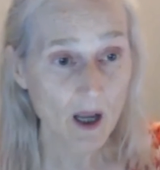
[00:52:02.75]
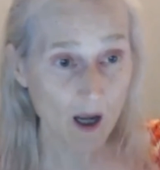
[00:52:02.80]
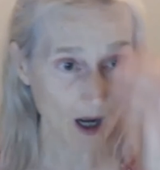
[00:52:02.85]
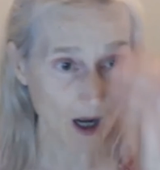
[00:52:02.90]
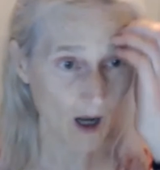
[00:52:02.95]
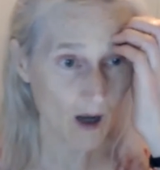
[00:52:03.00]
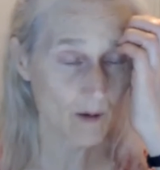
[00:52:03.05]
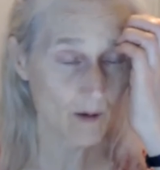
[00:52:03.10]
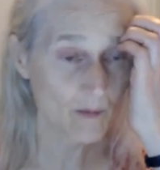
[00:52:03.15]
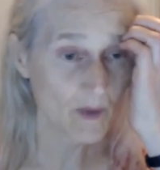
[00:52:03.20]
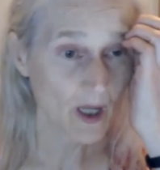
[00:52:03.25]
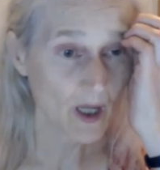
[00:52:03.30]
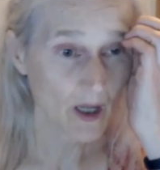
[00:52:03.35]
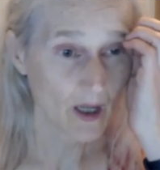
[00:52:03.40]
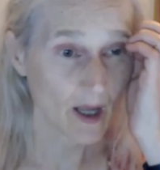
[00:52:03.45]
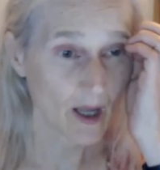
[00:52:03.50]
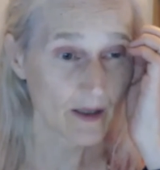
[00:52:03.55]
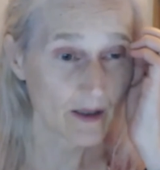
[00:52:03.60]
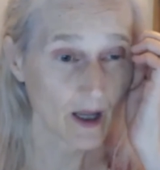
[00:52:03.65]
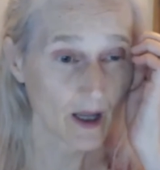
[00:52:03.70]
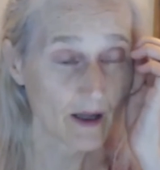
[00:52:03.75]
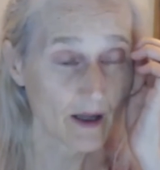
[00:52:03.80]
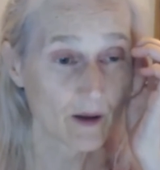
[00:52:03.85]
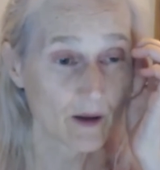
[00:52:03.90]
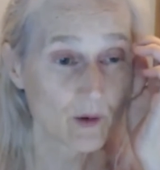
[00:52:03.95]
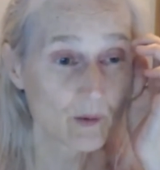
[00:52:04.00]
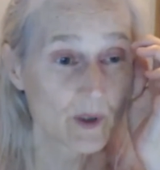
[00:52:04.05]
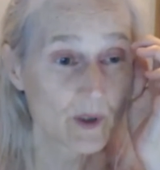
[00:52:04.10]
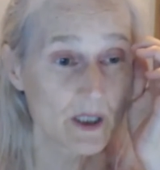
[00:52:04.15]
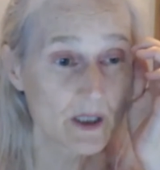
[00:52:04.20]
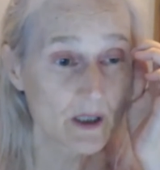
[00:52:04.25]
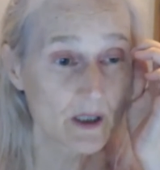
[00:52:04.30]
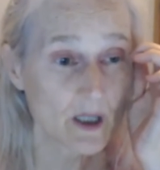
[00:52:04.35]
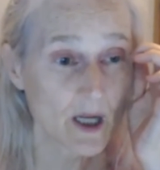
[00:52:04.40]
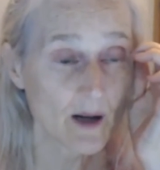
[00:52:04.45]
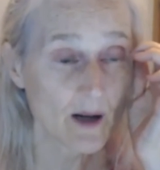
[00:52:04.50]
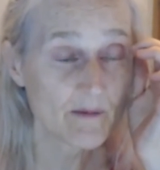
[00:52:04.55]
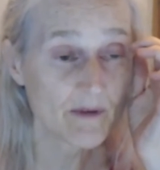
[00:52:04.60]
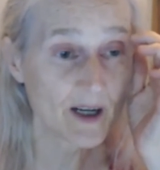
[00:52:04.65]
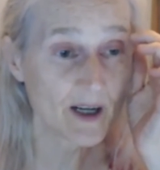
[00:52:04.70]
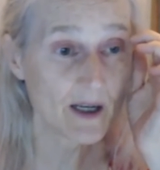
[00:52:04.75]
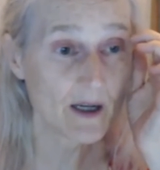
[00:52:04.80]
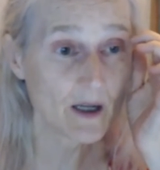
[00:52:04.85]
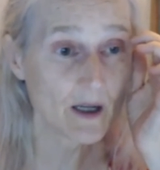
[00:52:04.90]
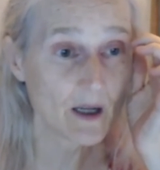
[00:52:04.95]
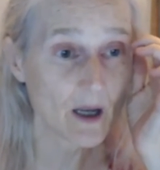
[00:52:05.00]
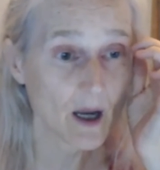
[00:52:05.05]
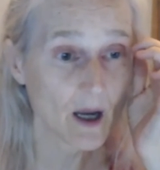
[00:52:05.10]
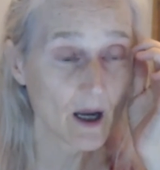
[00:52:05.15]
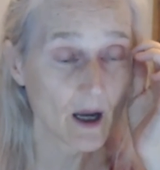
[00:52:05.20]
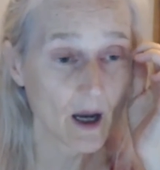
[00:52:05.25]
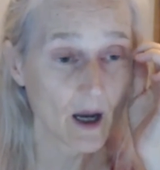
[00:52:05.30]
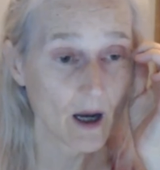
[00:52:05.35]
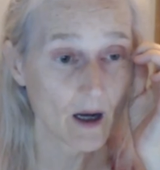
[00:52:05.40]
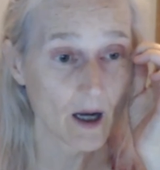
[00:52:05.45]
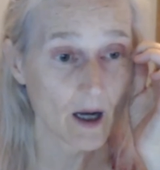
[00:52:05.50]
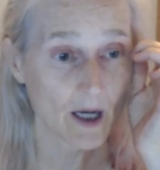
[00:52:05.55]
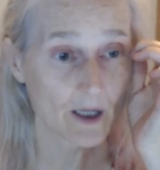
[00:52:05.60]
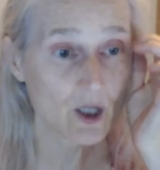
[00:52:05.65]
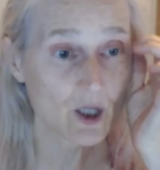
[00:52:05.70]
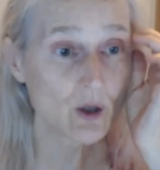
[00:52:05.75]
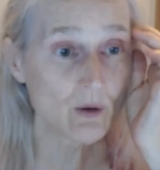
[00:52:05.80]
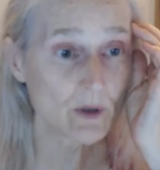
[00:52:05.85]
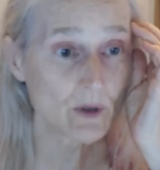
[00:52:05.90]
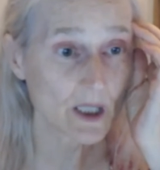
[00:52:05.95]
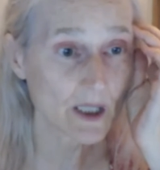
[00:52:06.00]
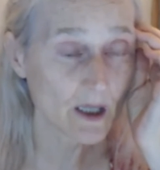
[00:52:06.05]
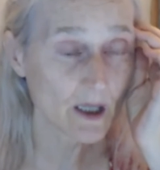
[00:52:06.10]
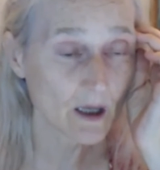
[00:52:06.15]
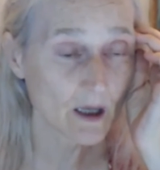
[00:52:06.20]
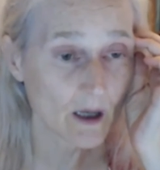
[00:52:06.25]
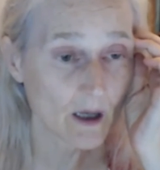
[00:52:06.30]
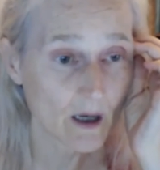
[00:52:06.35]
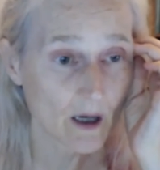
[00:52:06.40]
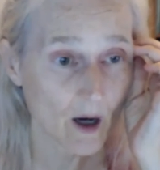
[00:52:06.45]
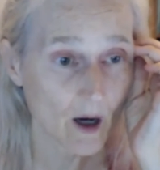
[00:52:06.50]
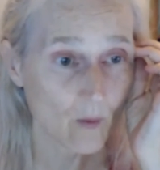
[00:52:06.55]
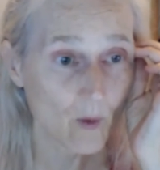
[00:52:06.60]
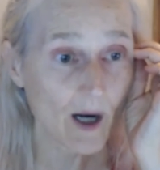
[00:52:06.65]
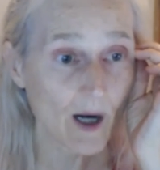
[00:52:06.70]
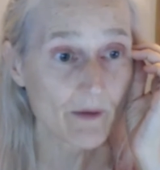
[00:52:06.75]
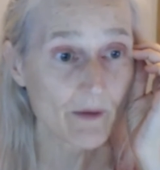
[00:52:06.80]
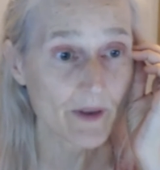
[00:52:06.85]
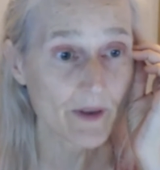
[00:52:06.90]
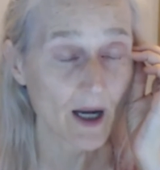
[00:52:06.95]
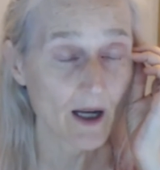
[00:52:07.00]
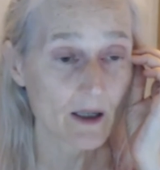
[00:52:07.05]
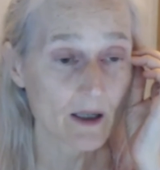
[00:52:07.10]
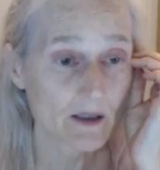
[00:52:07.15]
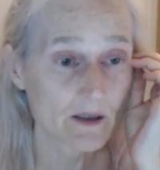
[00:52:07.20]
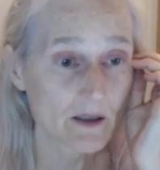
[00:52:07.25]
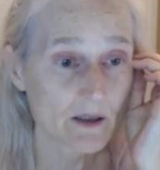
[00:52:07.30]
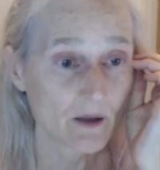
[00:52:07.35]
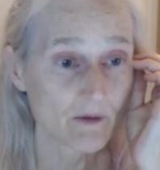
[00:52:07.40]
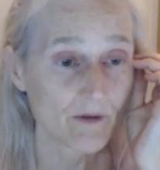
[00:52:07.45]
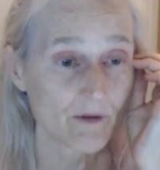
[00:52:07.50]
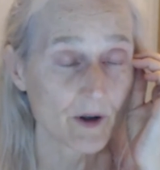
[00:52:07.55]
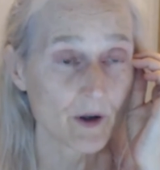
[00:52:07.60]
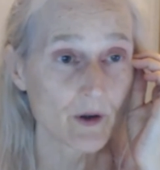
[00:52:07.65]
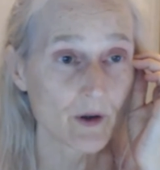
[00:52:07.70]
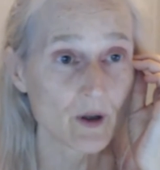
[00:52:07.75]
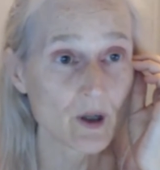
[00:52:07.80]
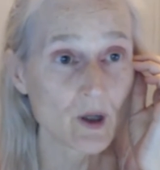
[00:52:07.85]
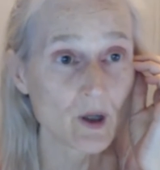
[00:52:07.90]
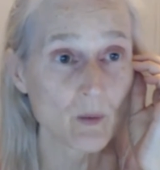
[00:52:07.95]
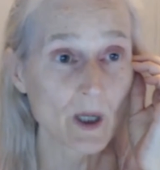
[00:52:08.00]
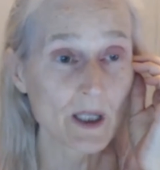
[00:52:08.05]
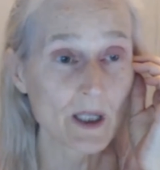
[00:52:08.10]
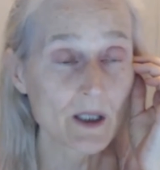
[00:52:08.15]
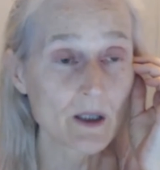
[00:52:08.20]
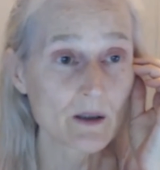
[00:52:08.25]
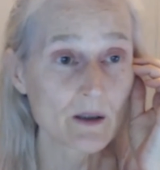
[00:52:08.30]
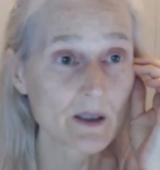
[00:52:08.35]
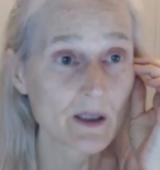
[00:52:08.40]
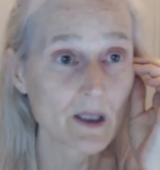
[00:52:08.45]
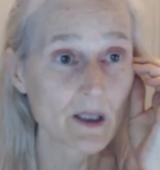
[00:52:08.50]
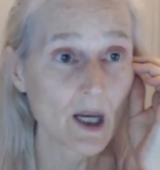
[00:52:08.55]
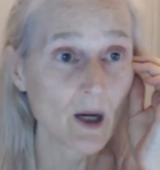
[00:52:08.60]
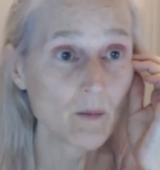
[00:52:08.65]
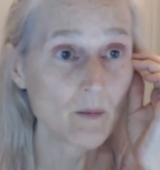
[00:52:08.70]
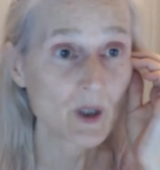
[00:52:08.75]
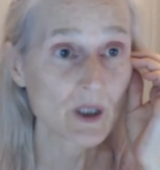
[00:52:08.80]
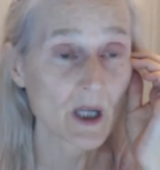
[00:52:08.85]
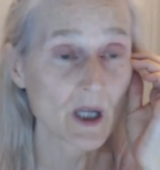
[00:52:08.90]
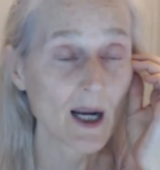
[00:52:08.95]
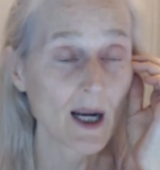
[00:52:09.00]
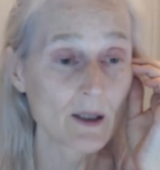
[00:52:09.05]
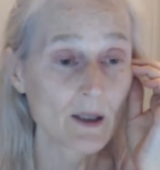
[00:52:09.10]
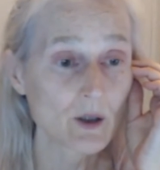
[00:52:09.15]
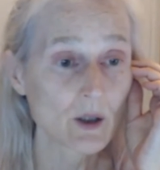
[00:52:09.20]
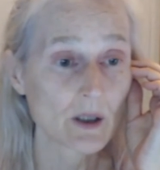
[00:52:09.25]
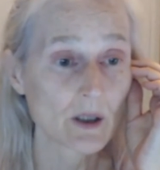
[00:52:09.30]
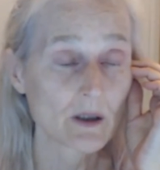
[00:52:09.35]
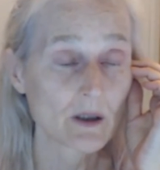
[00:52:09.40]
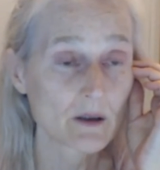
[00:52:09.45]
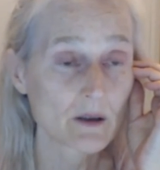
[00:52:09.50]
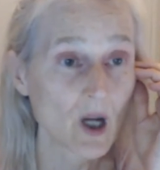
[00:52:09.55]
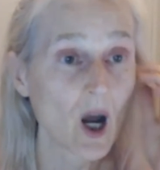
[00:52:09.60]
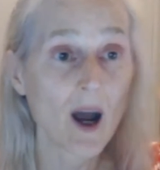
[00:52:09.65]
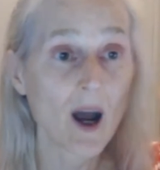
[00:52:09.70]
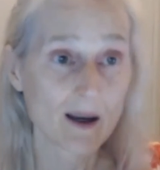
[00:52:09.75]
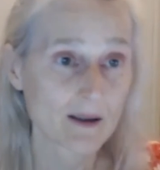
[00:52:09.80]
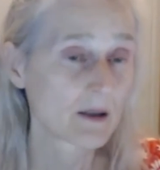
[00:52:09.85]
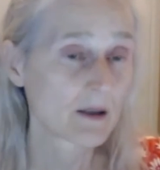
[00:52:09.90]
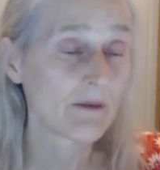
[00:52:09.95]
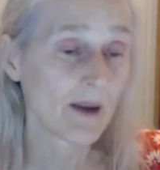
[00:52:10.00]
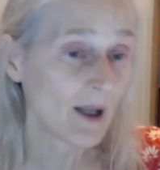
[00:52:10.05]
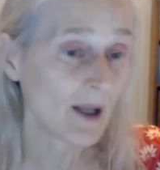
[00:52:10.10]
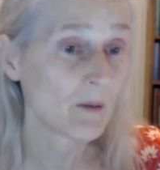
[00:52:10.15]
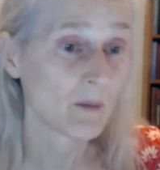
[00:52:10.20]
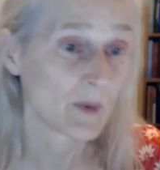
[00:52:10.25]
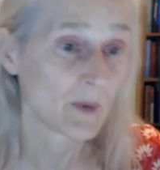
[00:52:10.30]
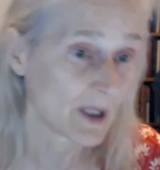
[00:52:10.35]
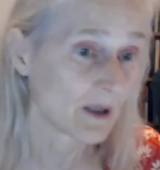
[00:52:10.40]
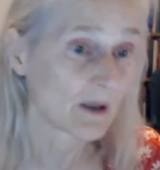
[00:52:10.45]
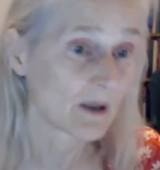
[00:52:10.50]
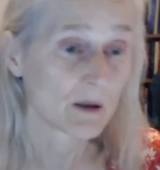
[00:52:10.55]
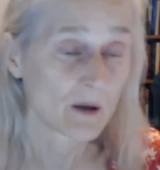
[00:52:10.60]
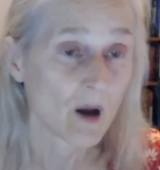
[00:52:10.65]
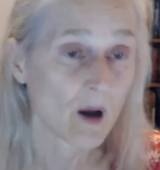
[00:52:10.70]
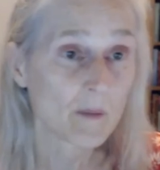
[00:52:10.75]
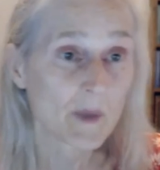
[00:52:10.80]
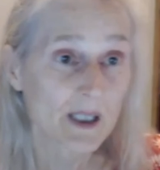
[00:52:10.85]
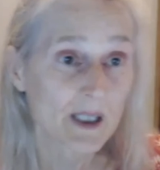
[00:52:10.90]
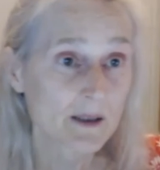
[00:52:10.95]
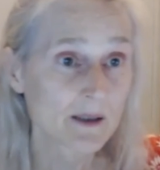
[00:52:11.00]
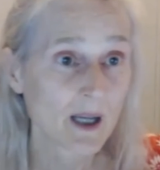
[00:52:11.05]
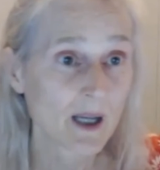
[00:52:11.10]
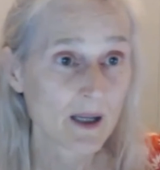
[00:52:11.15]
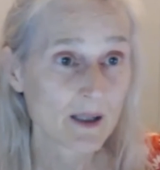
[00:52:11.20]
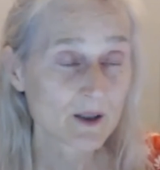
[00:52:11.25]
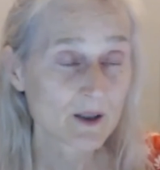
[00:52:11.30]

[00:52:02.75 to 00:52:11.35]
um, and I, the reason that I'm very acutely aware of that is that for thirty-one years in Cambridge, I actually taught development economics.